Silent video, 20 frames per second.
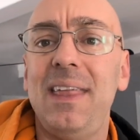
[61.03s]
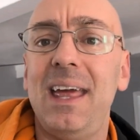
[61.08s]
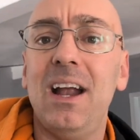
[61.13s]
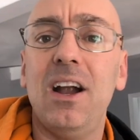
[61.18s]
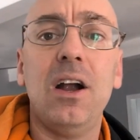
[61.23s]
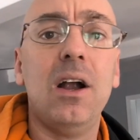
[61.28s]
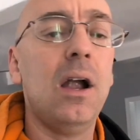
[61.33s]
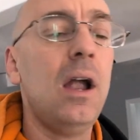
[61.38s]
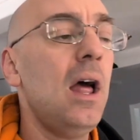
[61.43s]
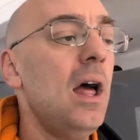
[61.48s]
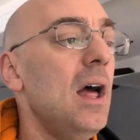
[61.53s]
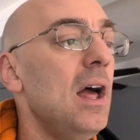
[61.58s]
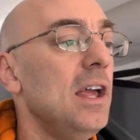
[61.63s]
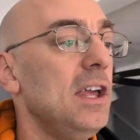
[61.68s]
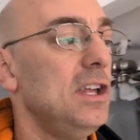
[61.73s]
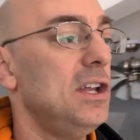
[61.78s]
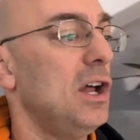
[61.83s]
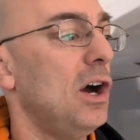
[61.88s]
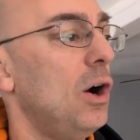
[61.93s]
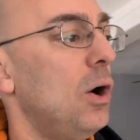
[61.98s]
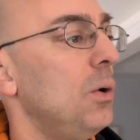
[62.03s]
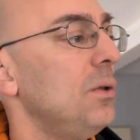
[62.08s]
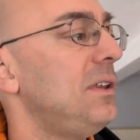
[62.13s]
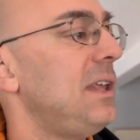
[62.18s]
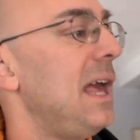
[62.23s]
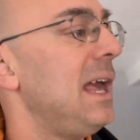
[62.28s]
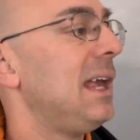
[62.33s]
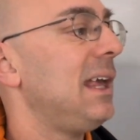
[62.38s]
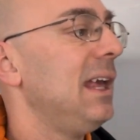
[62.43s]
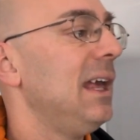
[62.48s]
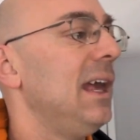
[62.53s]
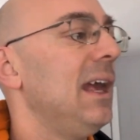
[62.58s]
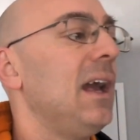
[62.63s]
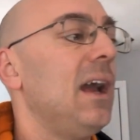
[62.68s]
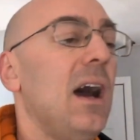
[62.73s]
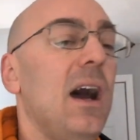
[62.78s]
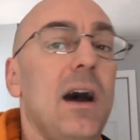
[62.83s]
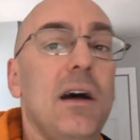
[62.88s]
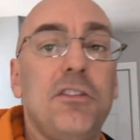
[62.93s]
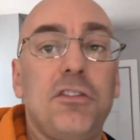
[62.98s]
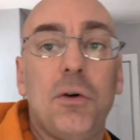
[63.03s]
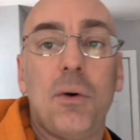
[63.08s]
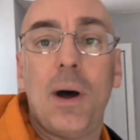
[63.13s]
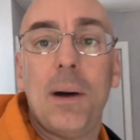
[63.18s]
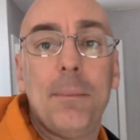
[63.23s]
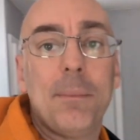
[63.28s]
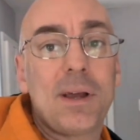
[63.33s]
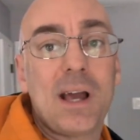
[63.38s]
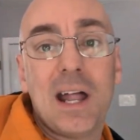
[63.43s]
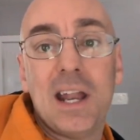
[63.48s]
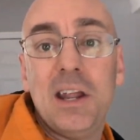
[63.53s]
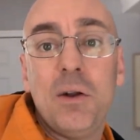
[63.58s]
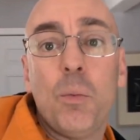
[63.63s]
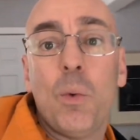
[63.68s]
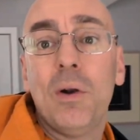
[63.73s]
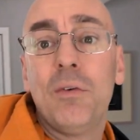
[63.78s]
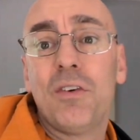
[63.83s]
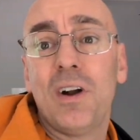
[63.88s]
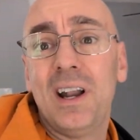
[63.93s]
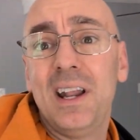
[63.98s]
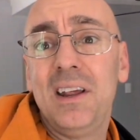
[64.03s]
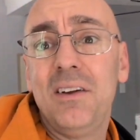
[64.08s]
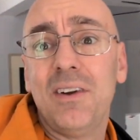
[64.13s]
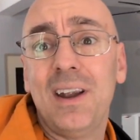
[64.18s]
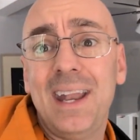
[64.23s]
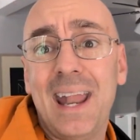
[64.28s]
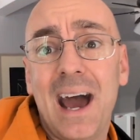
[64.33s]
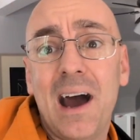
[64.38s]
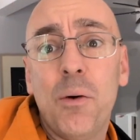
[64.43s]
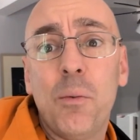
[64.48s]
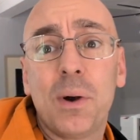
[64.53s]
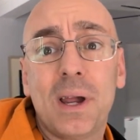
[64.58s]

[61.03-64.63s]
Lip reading: They're, taking, so I'm kind of in one ready right now.